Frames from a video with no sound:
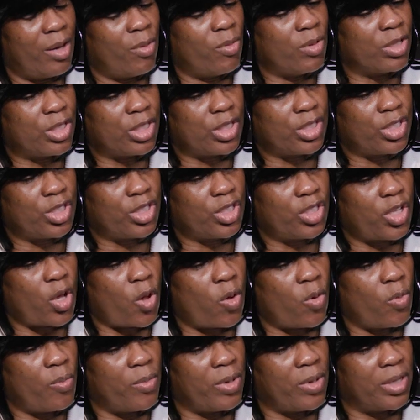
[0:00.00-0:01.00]
was
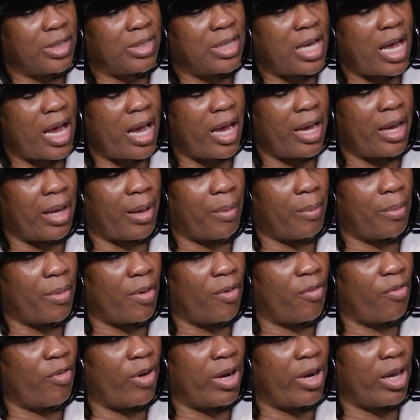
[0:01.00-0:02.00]
so much hype
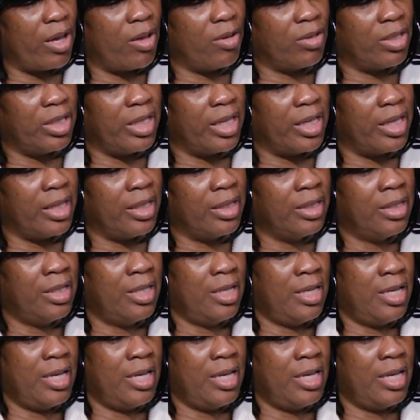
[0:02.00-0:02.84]
around it.